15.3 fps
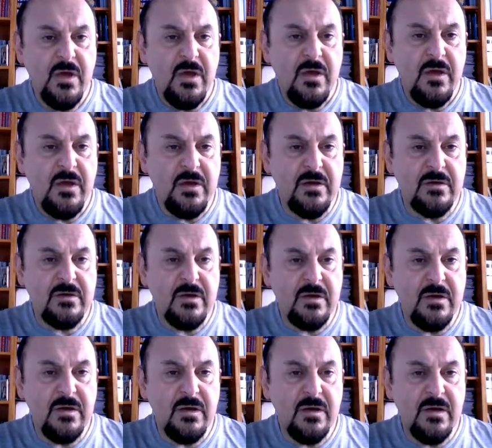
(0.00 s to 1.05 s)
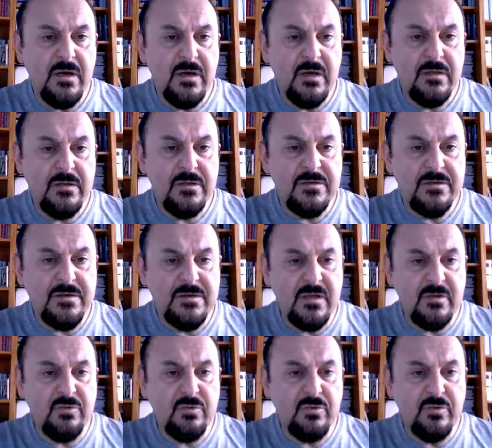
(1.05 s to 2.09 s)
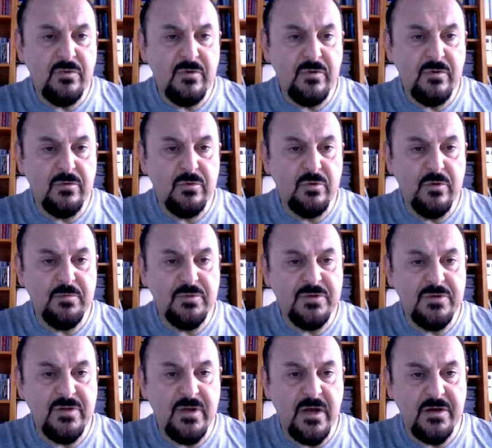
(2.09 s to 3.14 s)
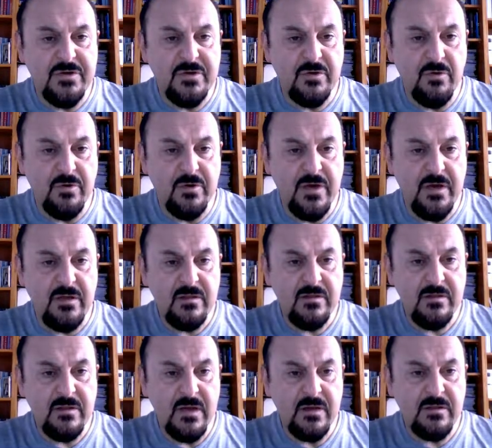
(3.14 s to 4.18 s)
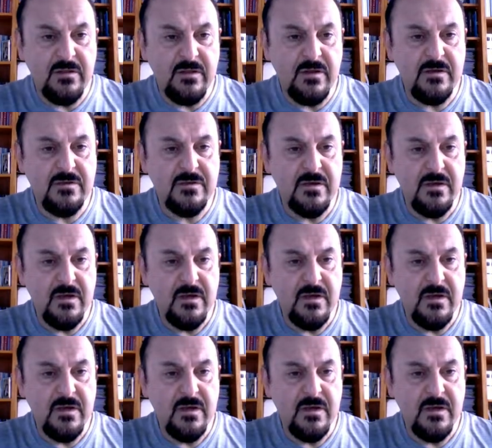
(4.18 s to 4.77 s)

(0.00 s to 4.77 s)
Here this is the do loop structure, okay, like this,